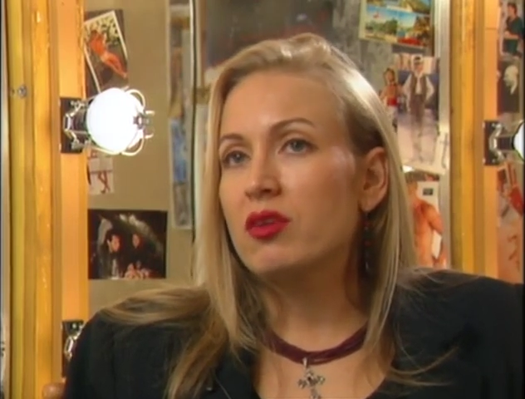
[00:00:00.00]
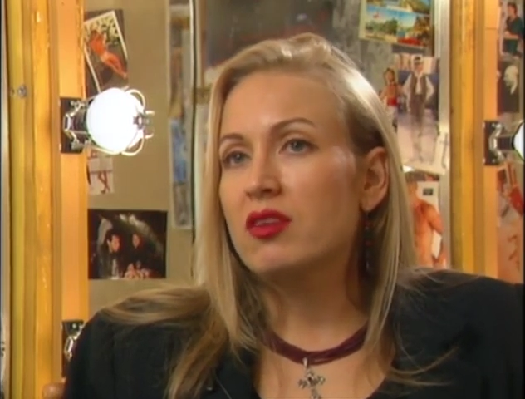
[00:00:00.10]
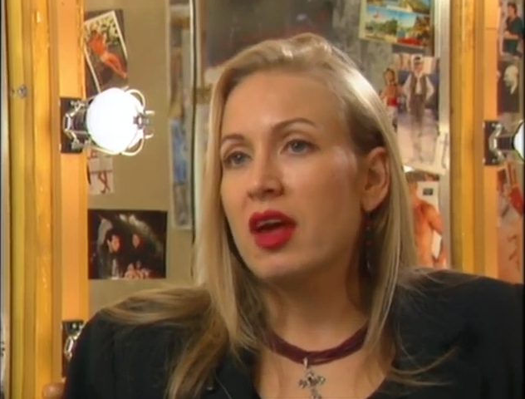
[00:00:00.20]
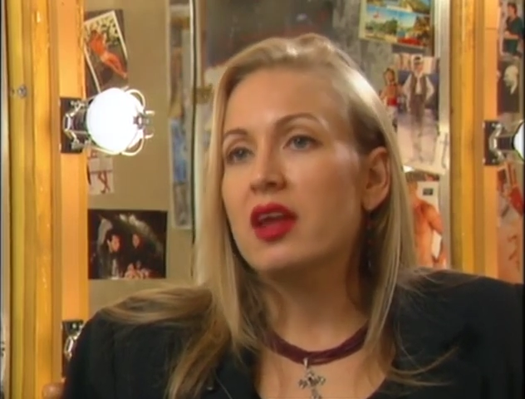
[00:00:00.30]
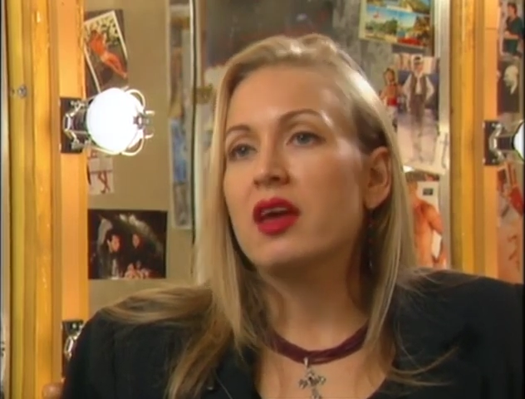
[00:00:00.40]

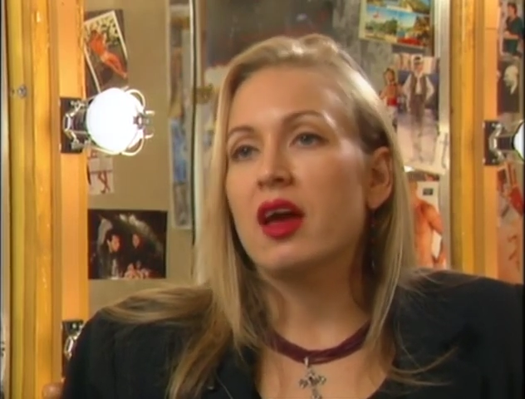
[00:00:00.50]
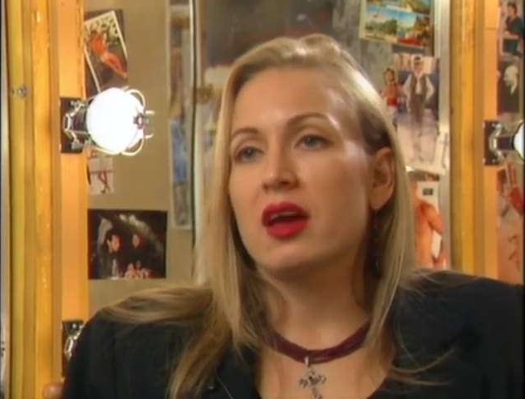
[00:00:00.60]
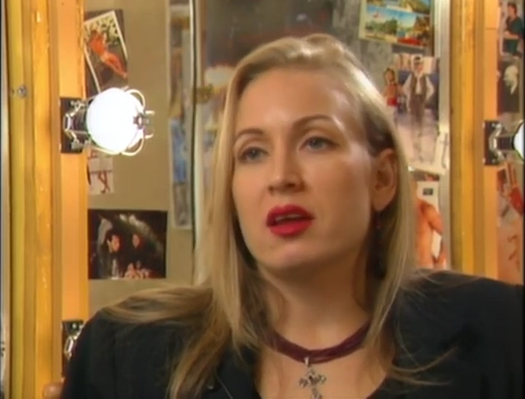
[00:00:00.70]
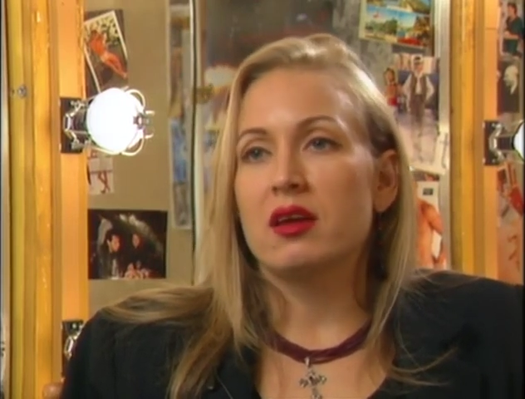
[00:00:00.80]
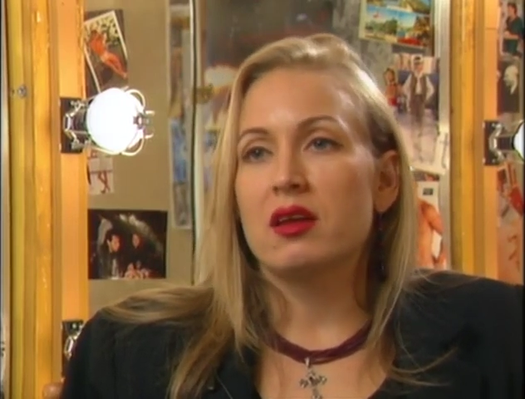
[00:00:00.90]

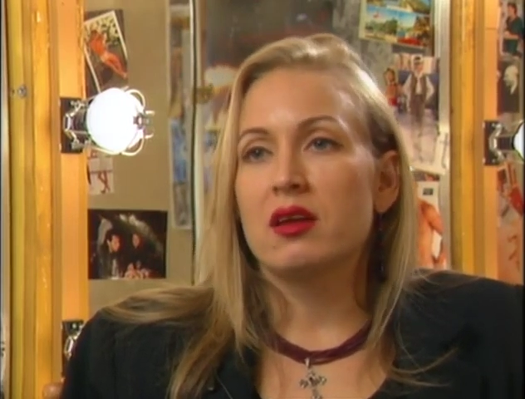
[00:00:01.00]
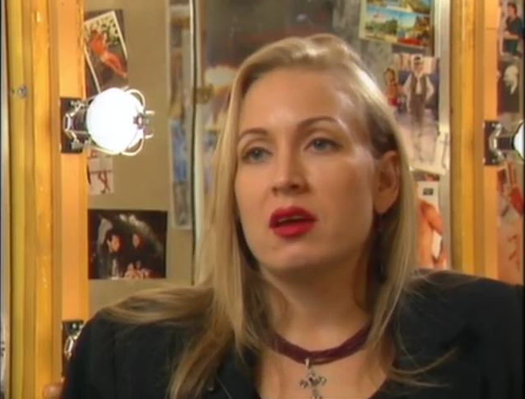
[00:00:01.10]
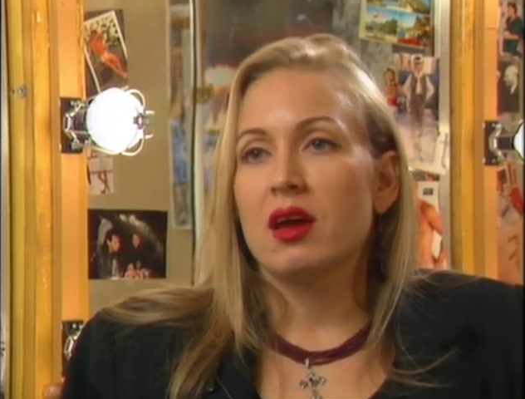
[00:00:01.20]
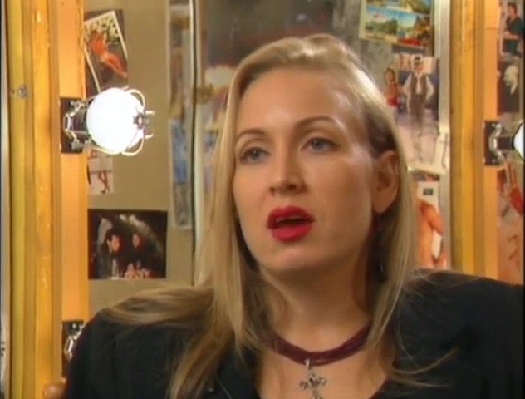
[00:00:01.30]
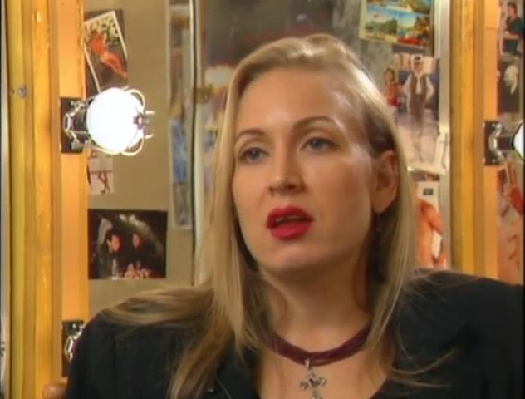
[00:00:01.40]
dedicated
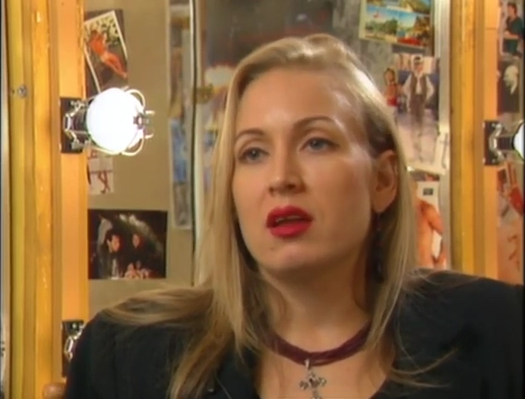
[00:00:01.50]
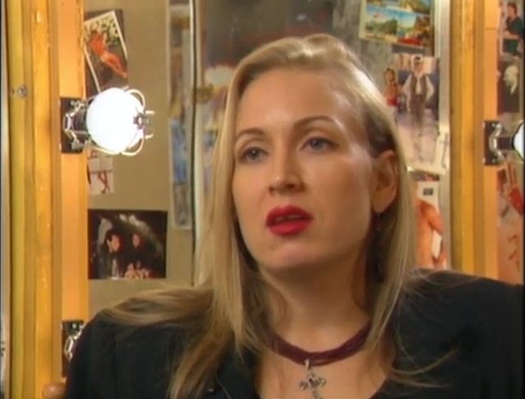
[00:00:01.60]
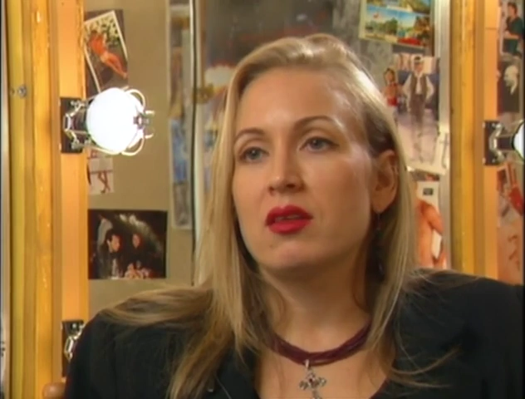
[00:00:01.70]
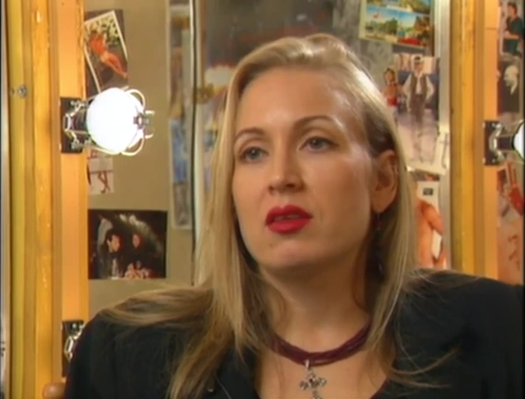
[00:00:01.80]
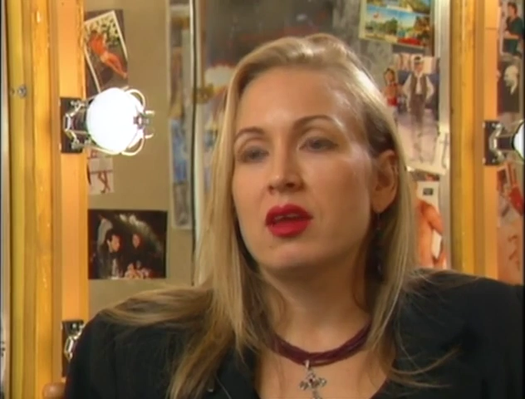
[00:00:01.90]
and
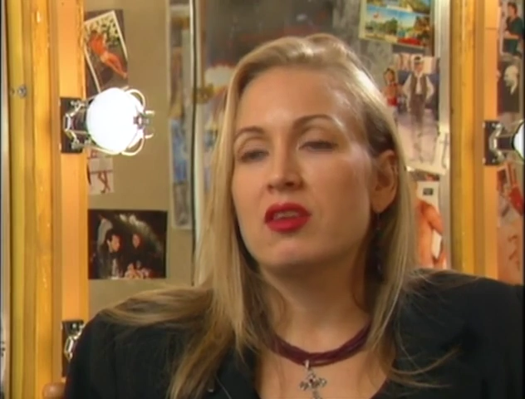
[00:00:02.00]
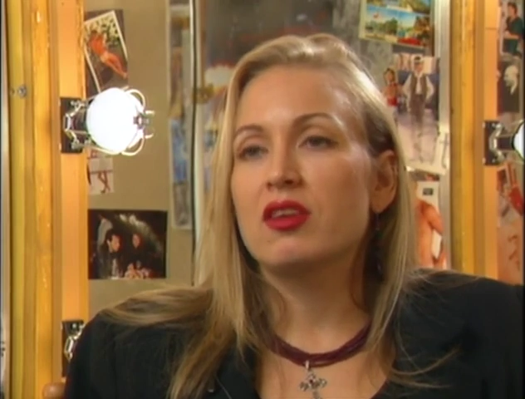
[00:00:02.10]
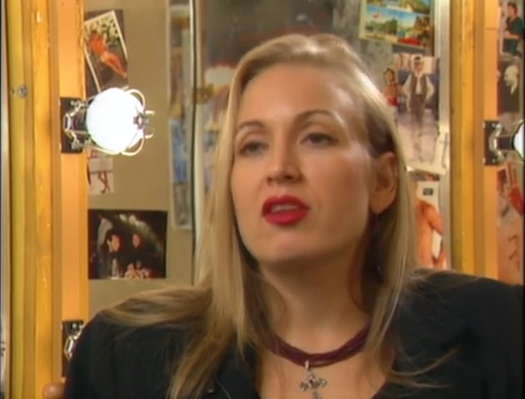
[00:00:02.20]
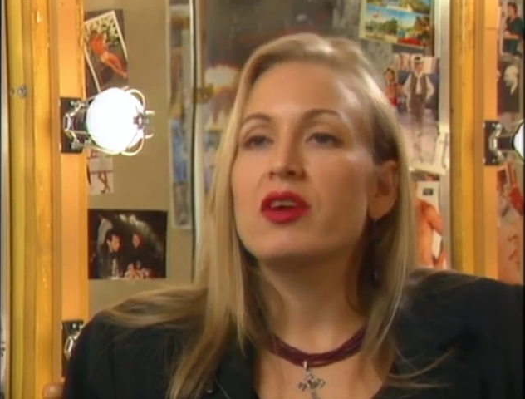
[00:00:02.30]
they took their